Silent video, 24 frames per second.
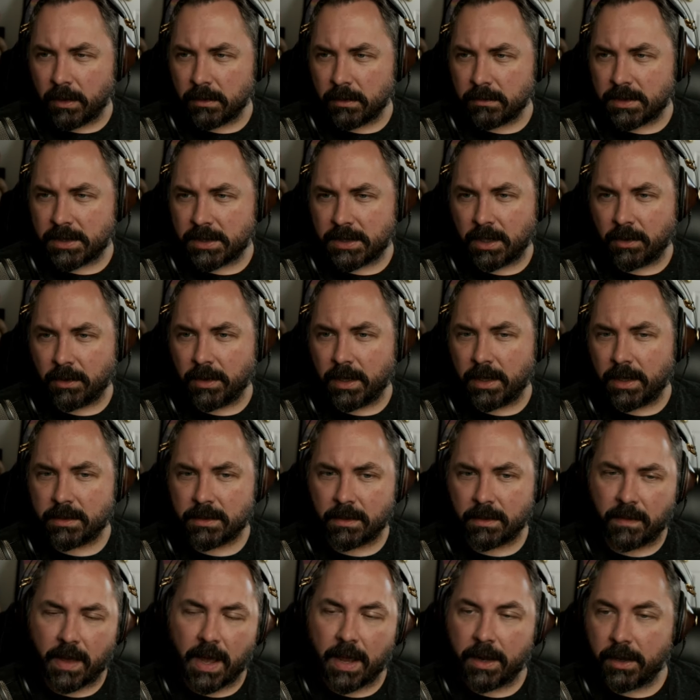series
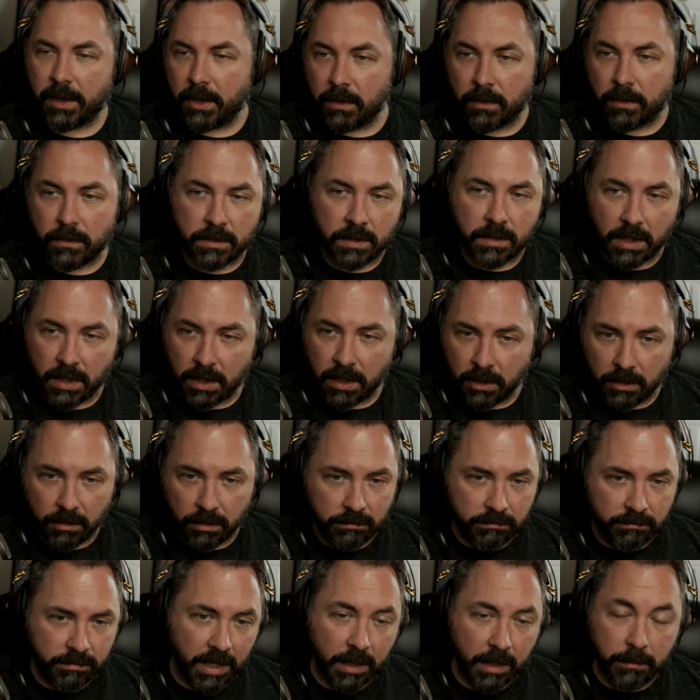of how to use their
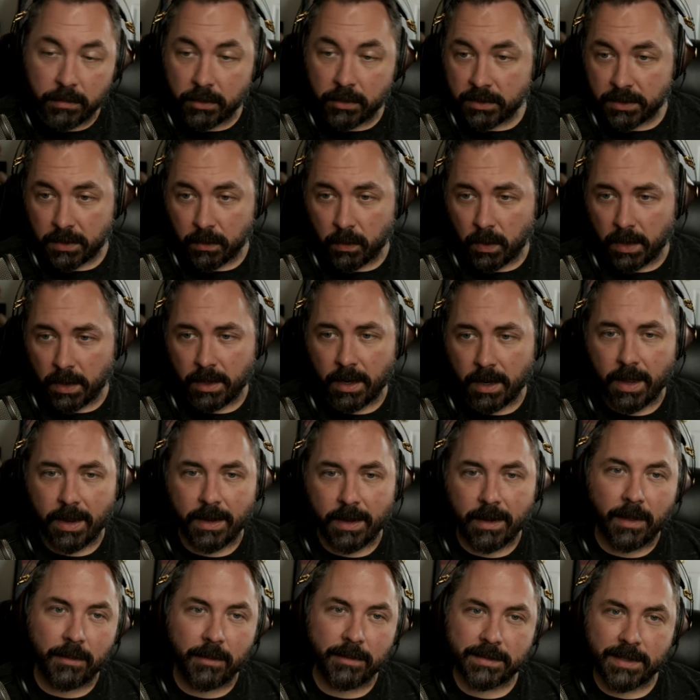gimbals and whatnot.
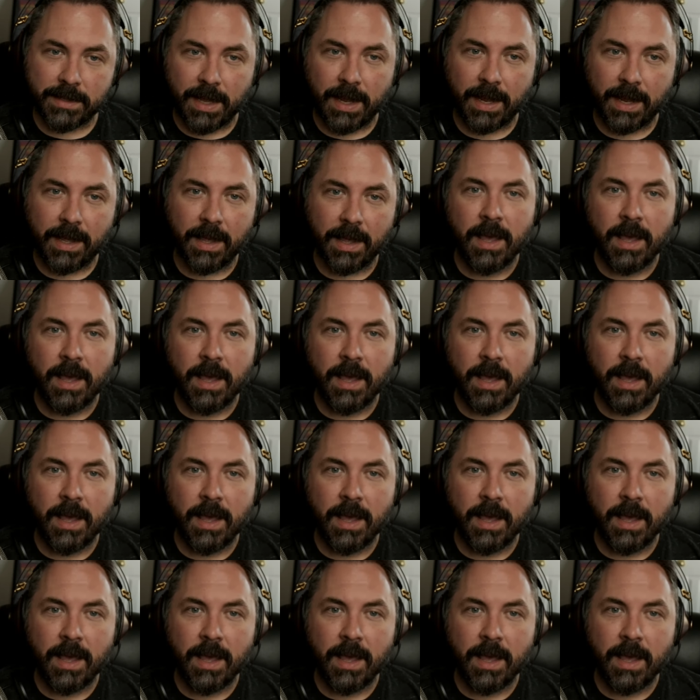And I was like,